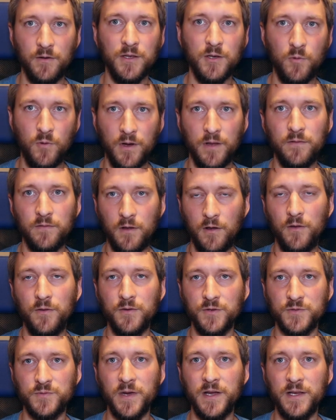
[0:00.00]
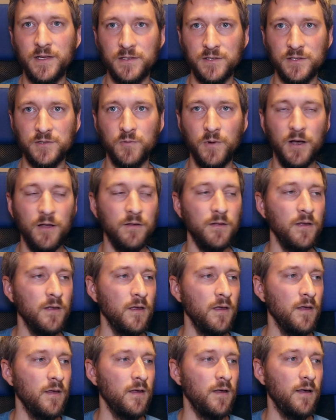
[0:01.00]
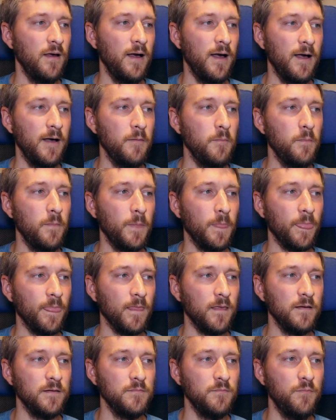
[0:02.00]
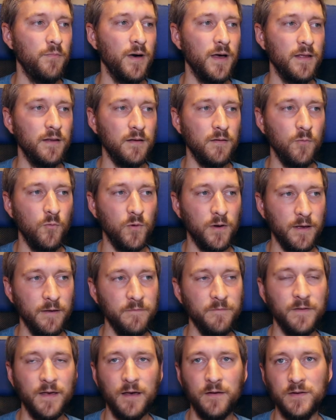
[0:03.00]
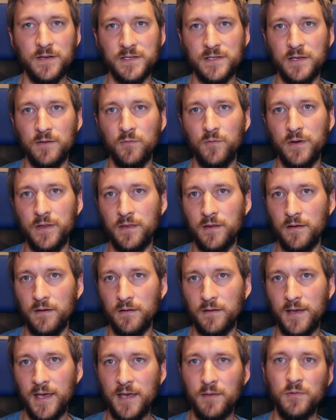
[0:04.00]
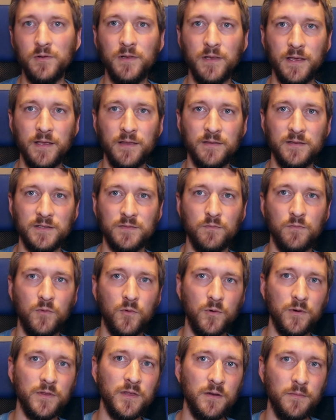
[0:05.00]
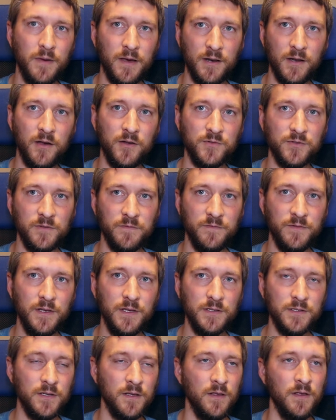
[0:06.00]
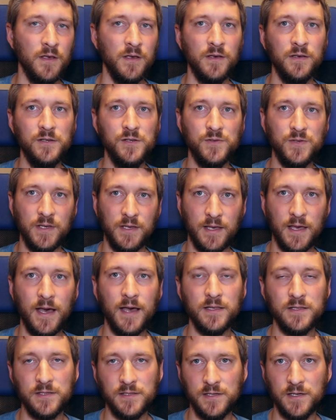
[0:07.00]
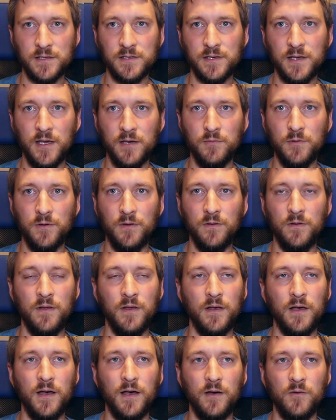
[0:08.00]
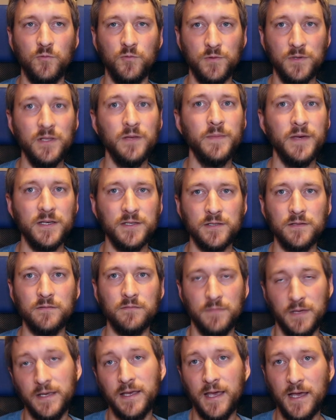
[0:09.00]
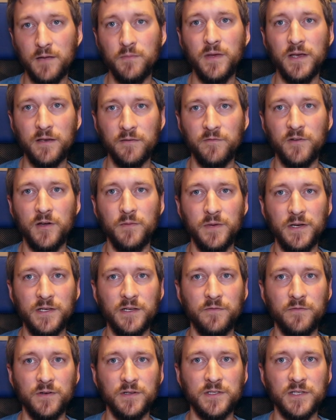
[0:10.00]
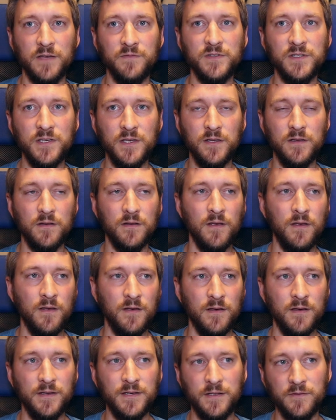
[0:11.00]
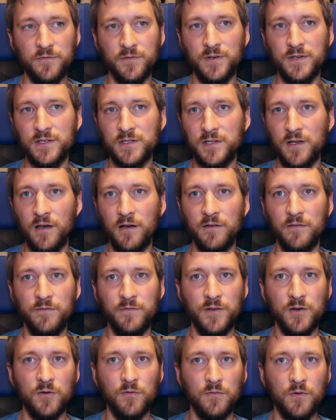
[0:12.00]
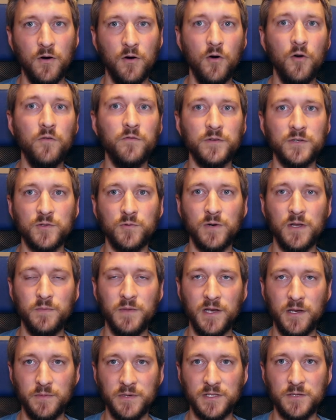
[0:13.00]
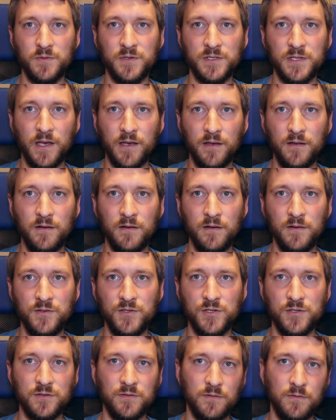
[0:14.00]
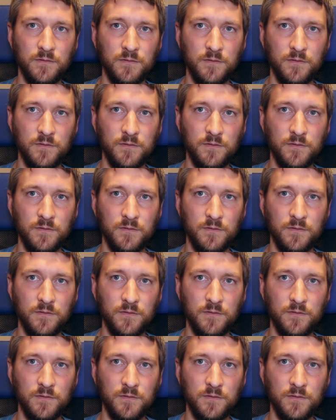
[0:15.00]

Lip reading: you want all those ratings as well. But what I found is that when the cable length is more than about 100 feet, using Cat6 cable really can make a very big difference. I've seen a difference of over 20 megabits per second just